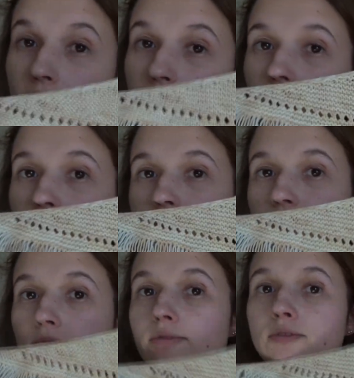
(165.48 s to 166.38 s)
Yeah,
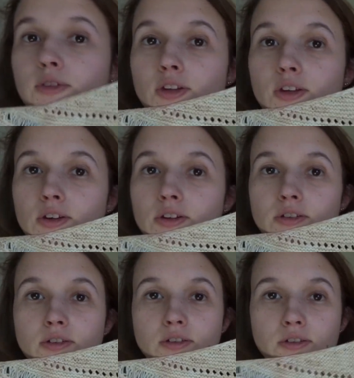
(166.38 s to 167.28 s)
so
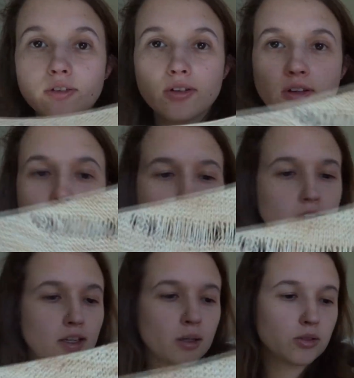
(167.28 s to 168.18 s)

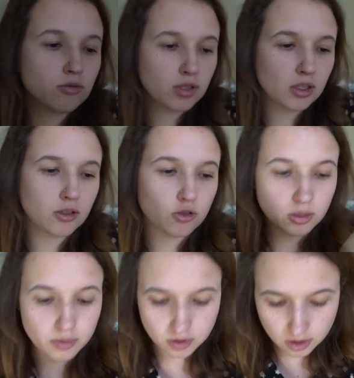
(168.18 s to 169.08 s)
that was really
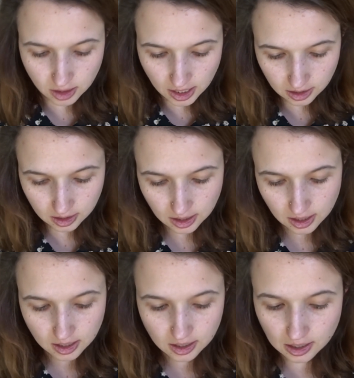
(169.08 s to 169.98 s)
enjoyable to knit,
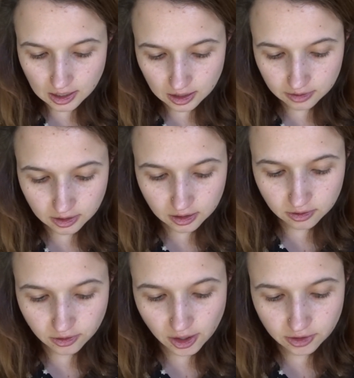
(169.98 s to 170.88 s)
and
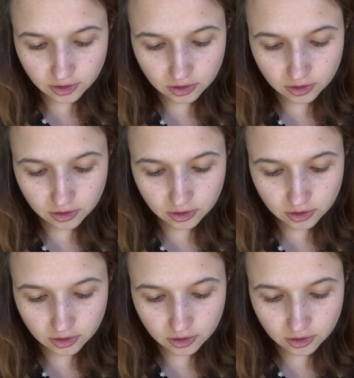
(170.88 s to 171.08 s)
it's nice.